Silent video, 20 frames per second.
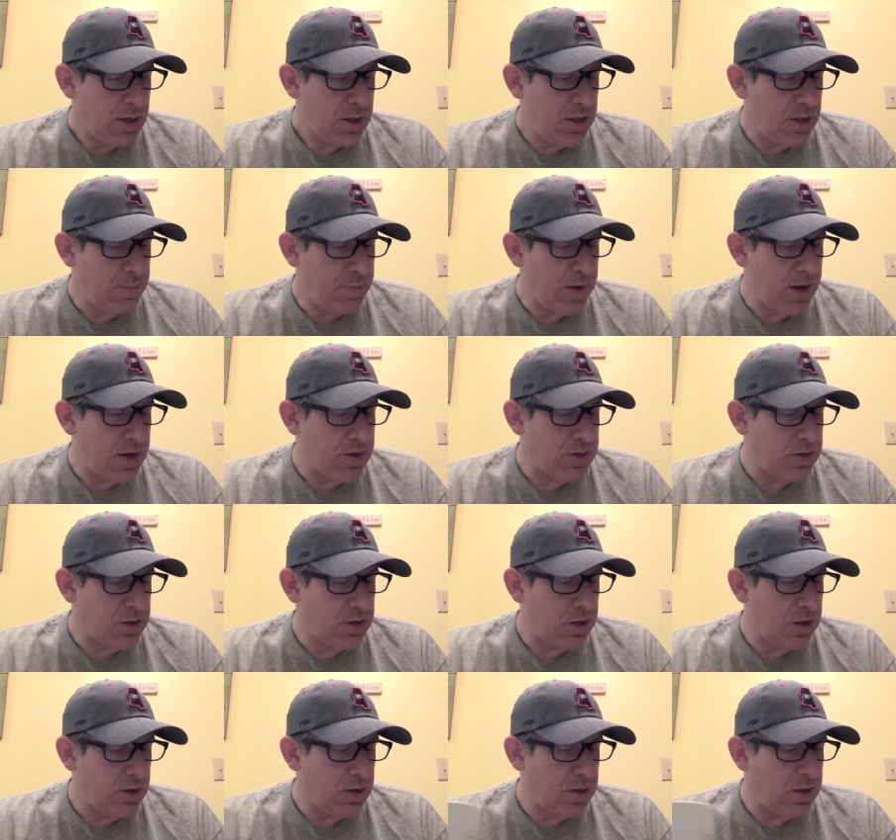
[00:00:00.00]
The,
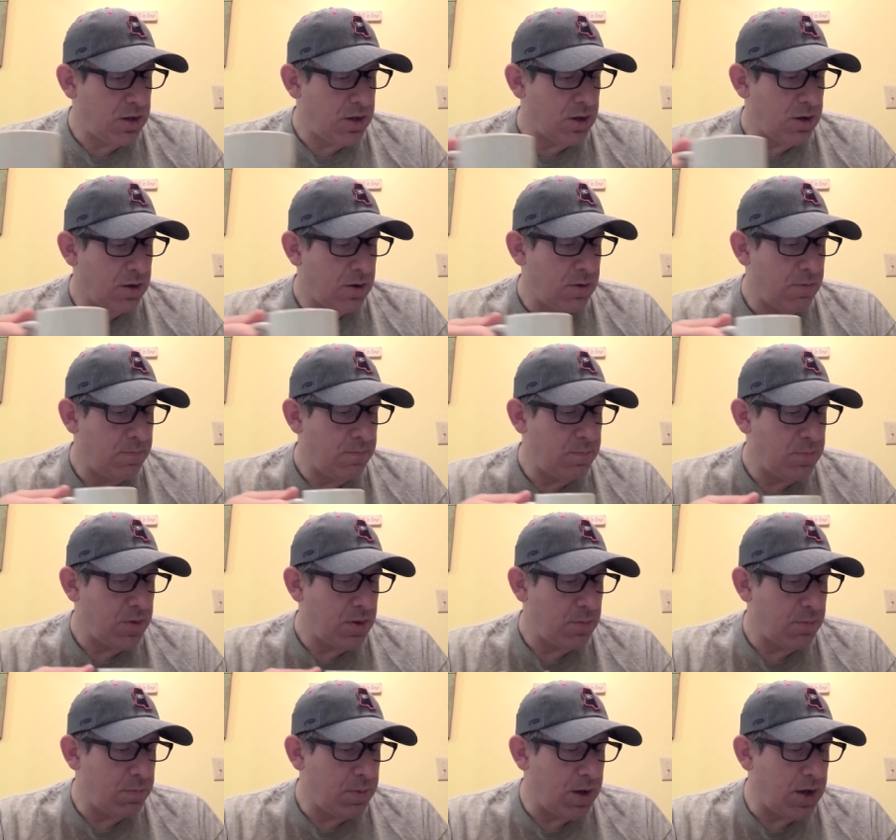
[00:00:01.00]
the, the uh,
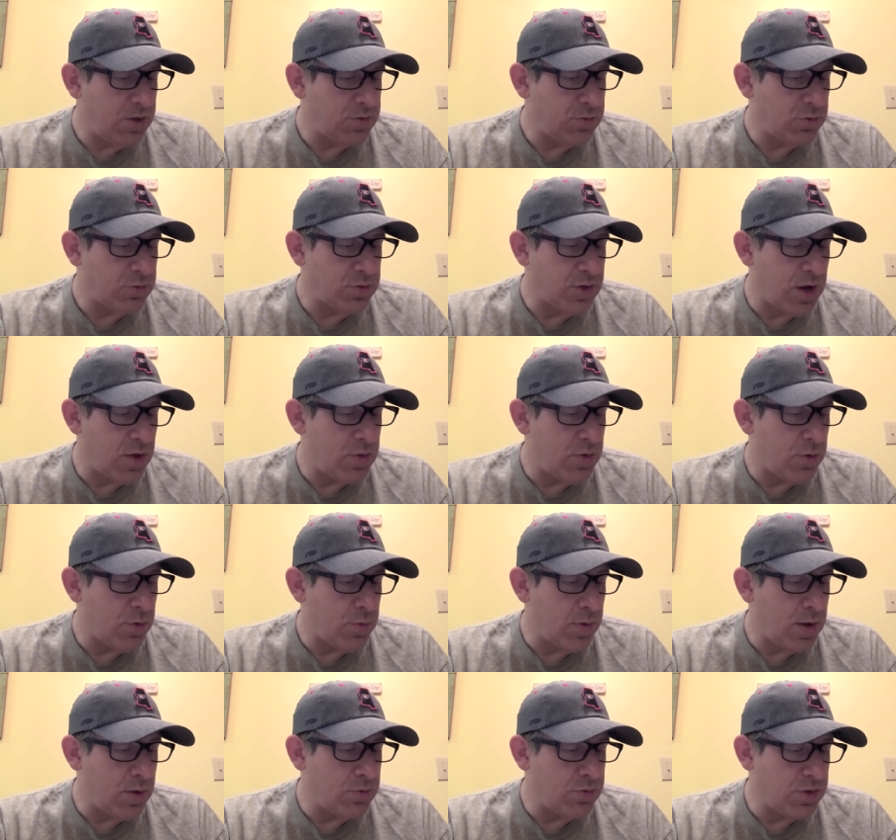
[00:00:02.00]
apostles gathered
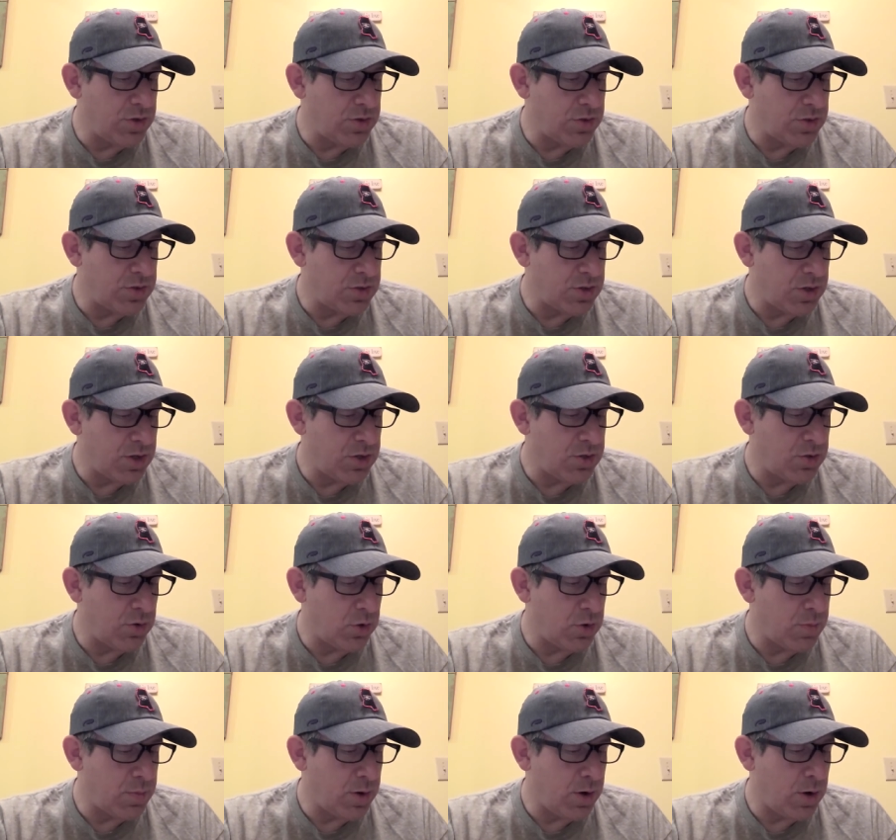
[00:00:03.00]
around Jesus and told
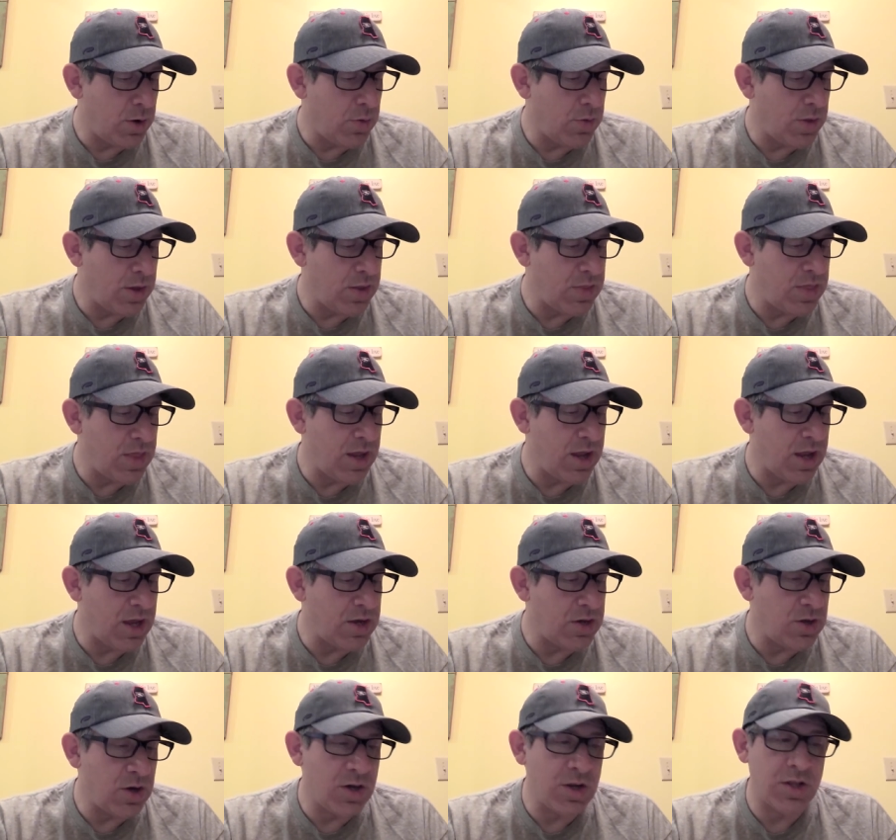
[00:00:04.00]
him all that they
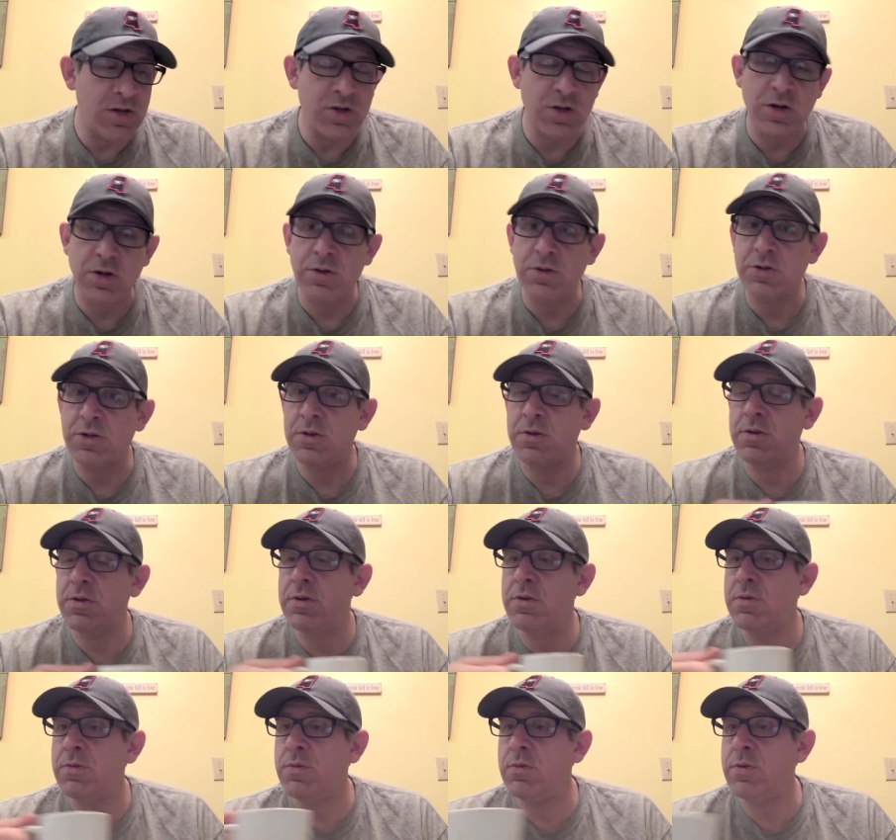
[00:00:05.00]
had done and taught.
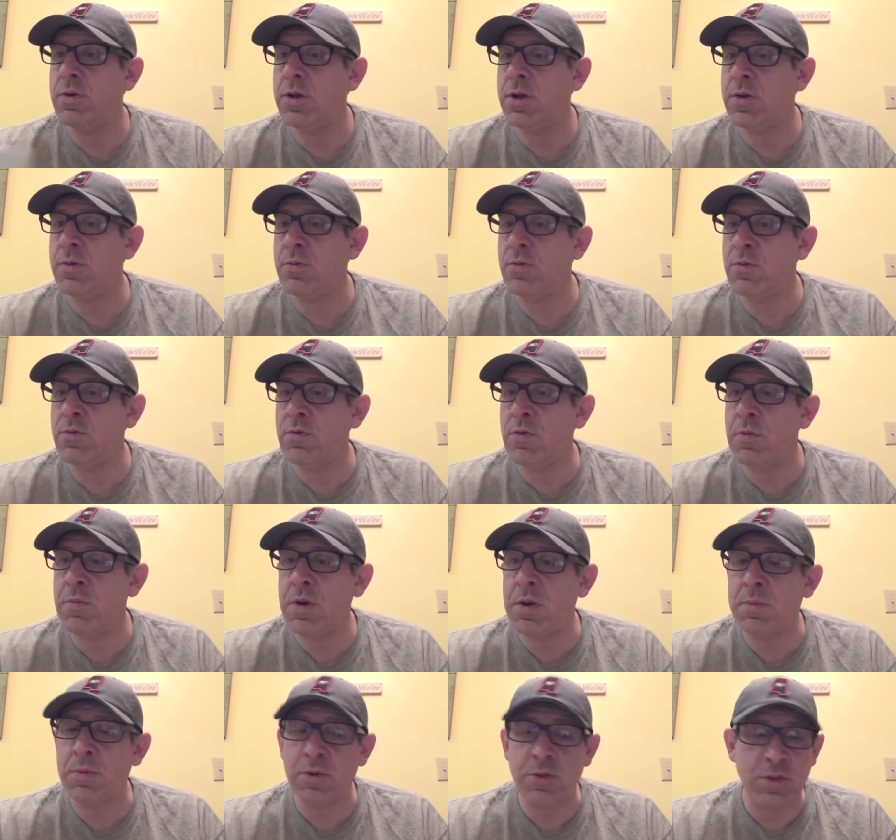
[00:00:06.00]
And
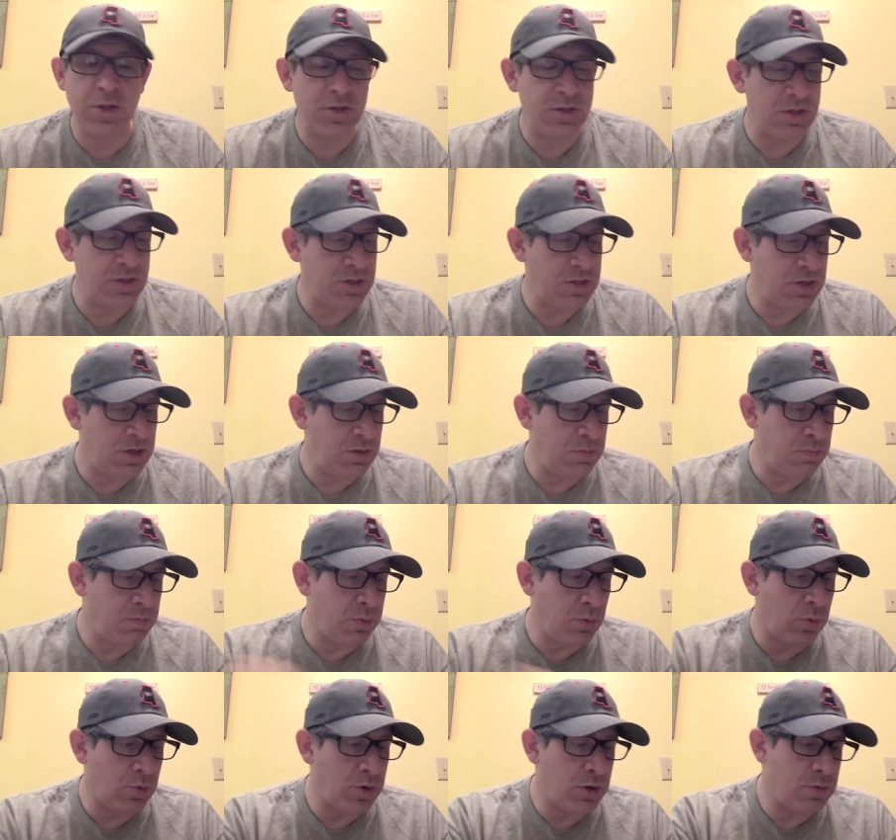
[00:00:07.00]
remember, this is
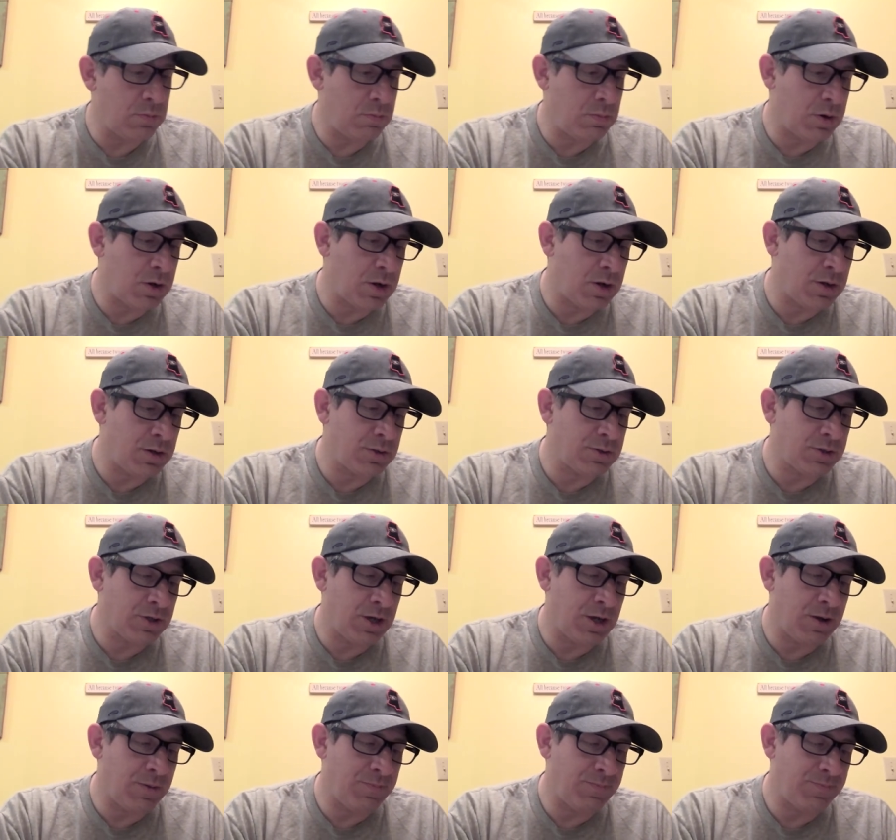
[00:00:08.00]
important because
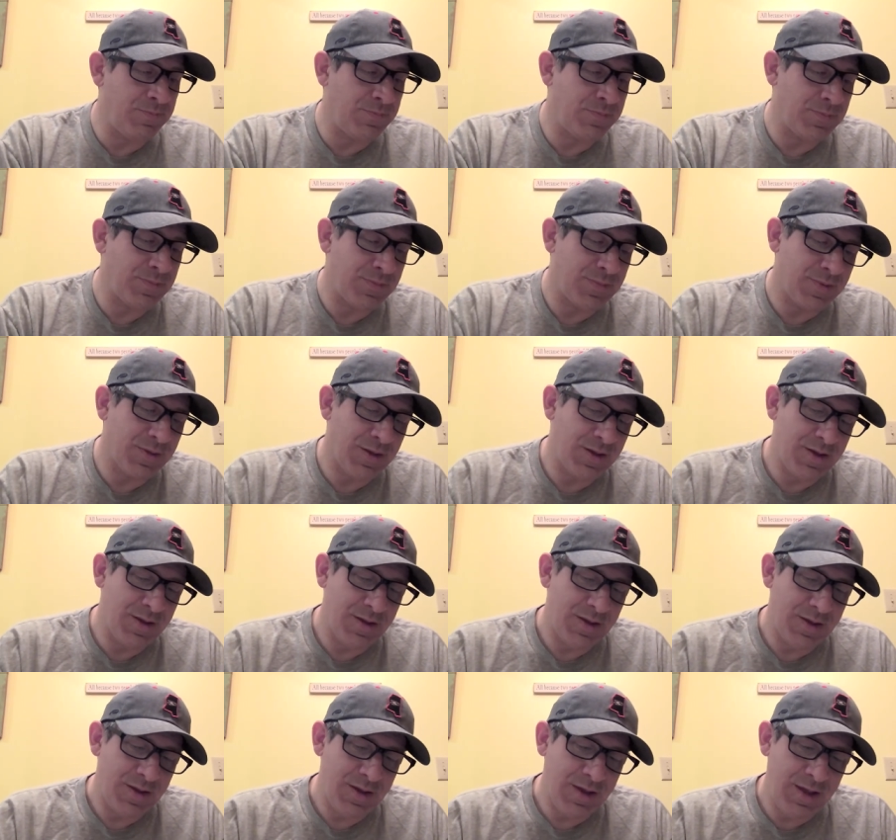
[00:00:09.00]
um,
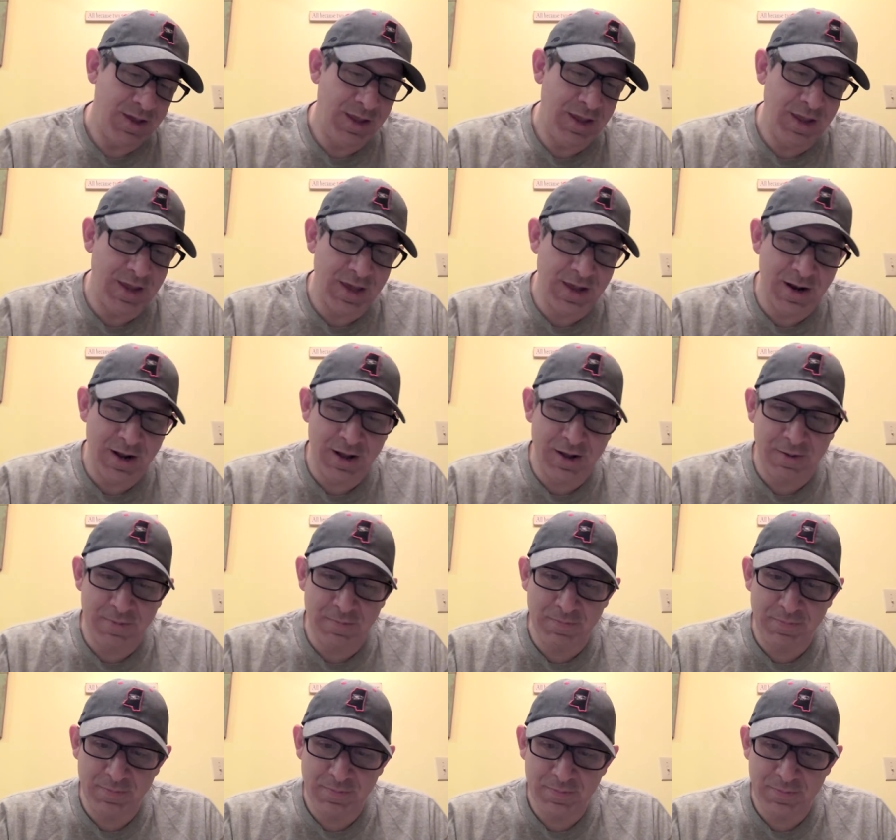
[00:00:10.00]
he had um,